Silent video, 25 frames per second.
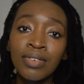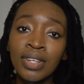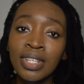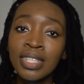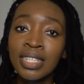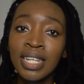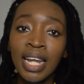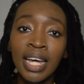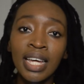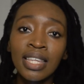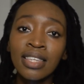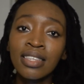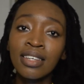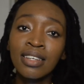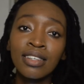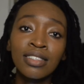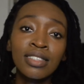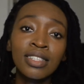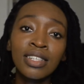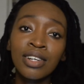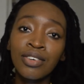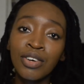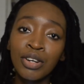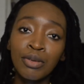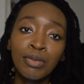It's like the
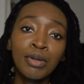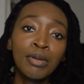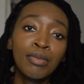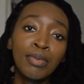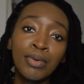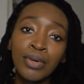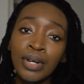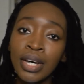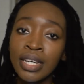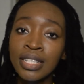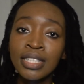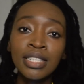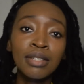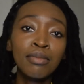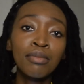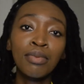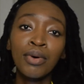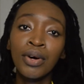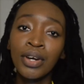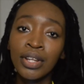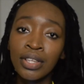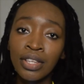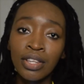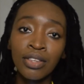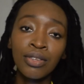cigarette people. At some
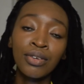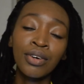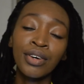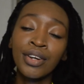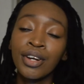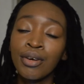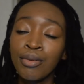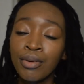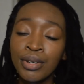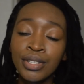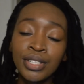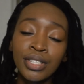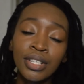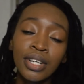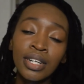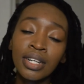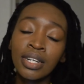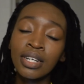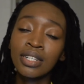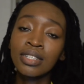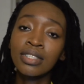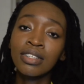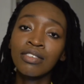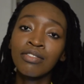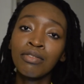point, they thought it wasn't
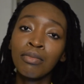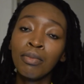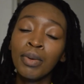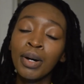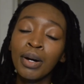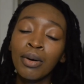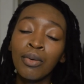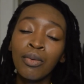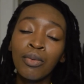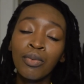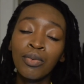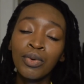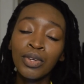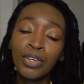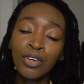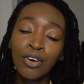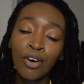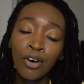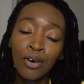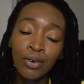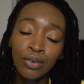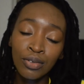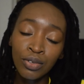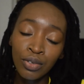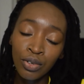addictive, but we
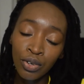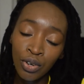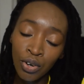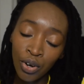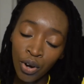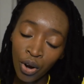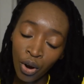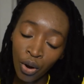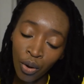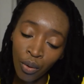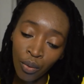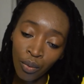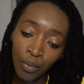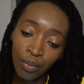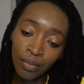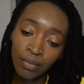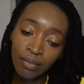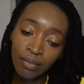all know